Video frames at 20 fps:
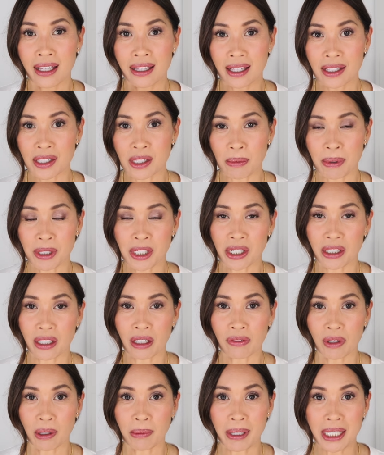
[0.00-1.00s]
that's how much I
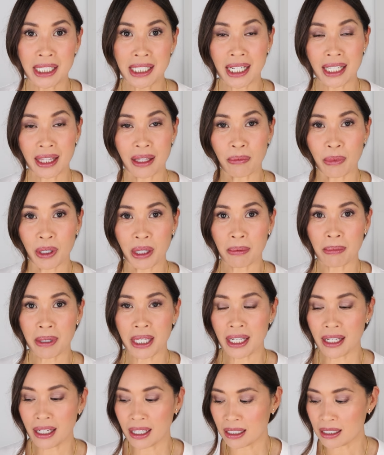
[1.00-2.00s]
love them. I take them with
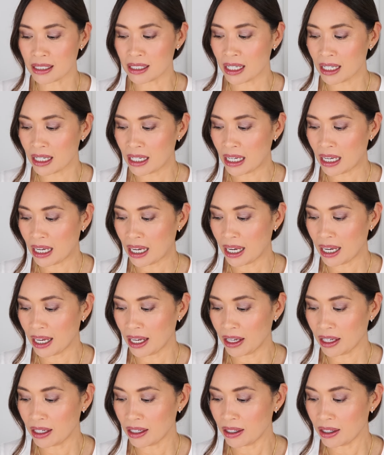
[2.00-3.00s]
me and
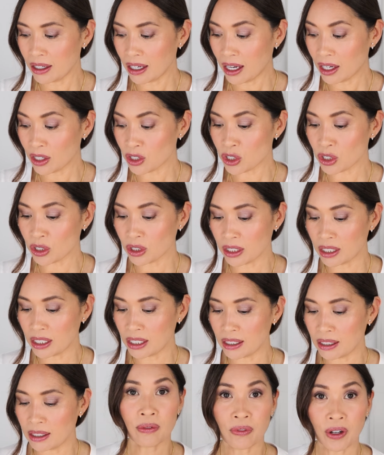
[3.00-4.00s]
I
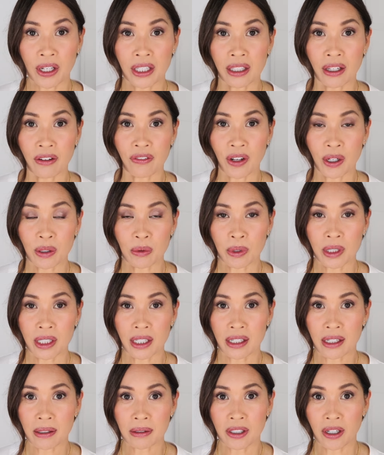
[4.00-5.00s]
actually finally found one
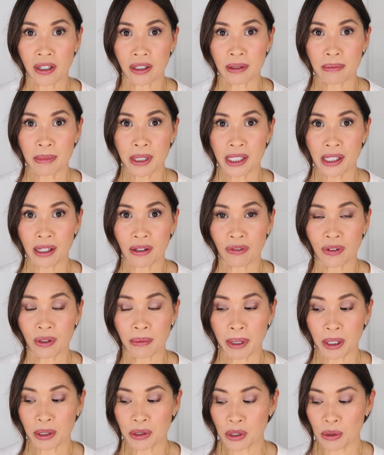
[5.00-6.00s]
that had gone missing for
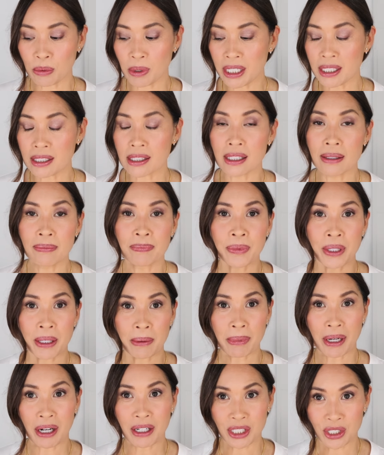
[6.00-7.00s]
about two weeks
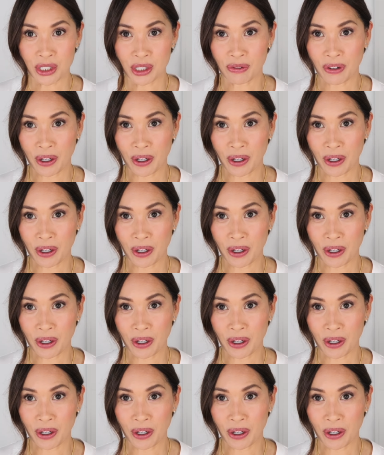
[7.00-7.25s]
but I just